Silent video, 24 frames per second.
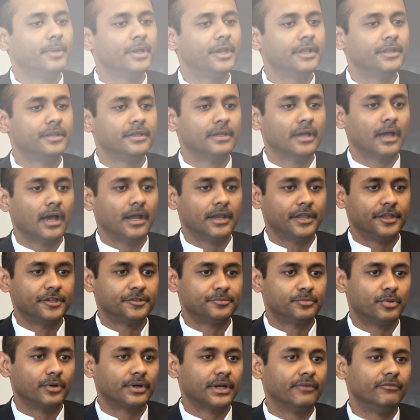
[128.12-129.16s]
been in the alliance
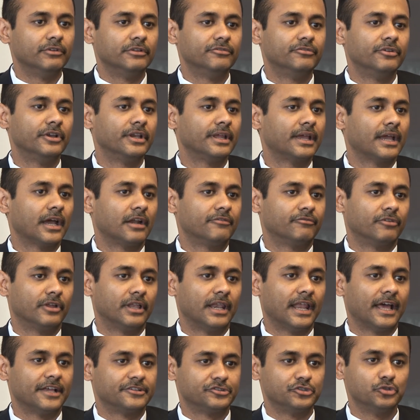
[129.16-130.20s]
program with FinCAD for the
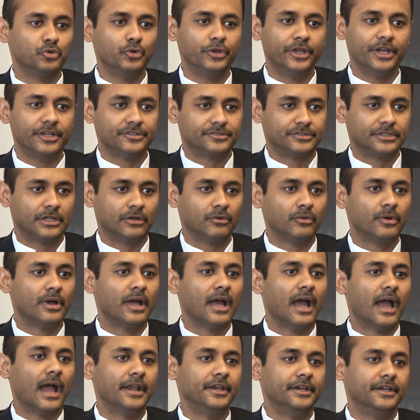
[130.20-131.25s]
last two years now,
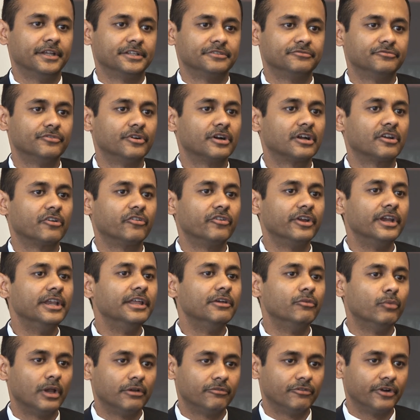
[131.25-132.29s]
and it has worked really
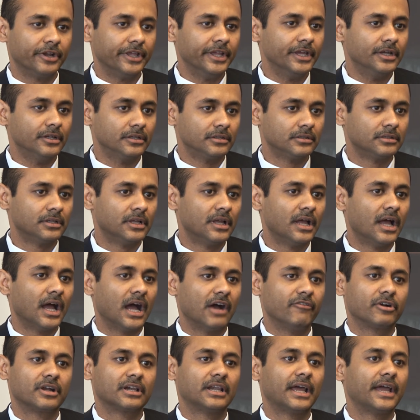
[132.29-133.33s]
well for Eagle.
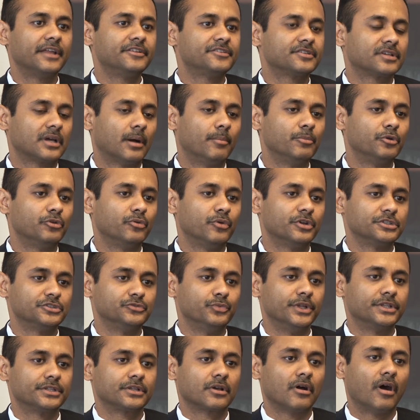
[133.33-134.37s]
Our clients come to us
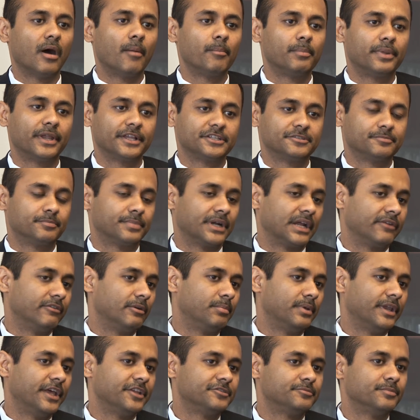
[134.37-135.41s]
with complex private
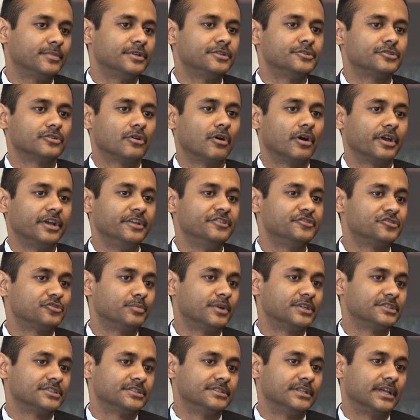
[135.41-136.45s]
placements or
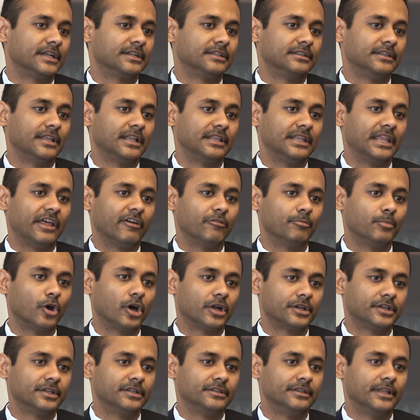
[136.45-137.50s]
instruments that, that they have
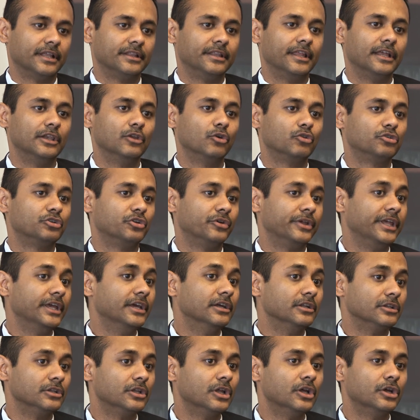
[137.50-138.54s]
bought that they look to
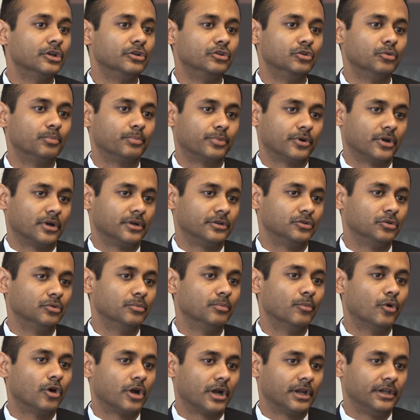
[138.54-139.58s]
Eagle to, to
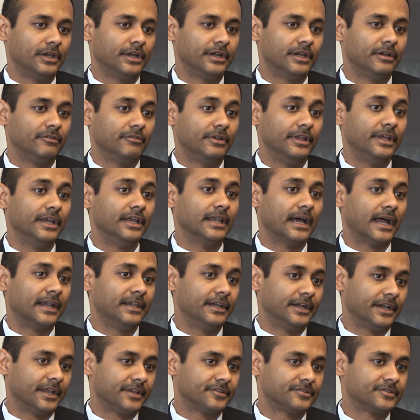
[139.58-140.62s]
model it in Eagle
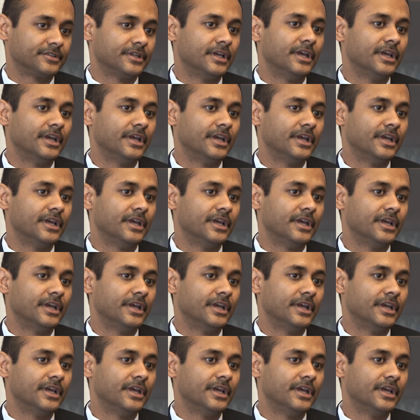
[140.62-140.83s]
Analytics.